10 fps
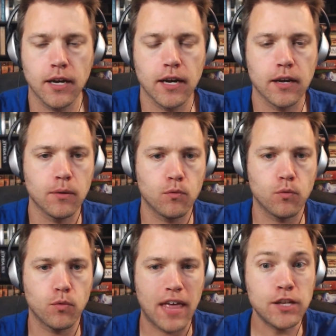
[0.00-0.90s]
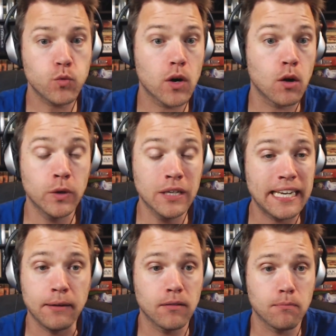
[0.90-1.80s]
that's where
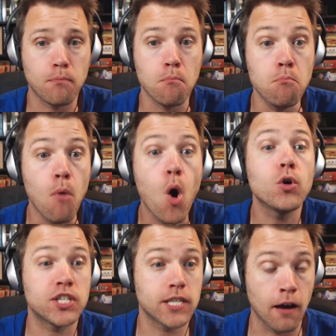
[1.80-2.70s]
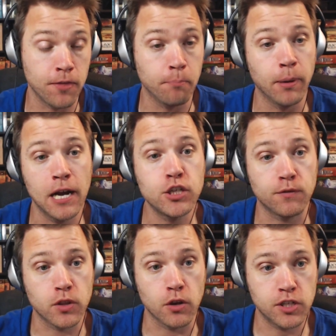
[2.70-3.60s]
really most of the
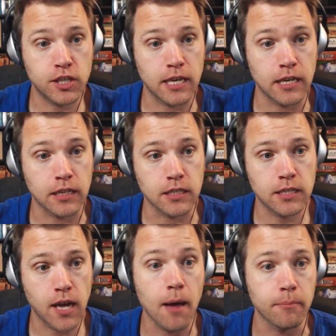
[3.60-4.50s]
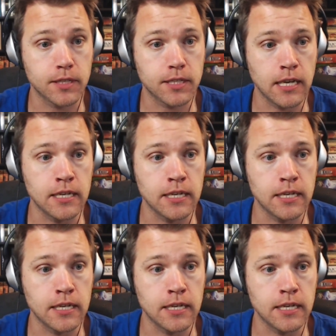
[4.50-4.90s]
budget for those things comes,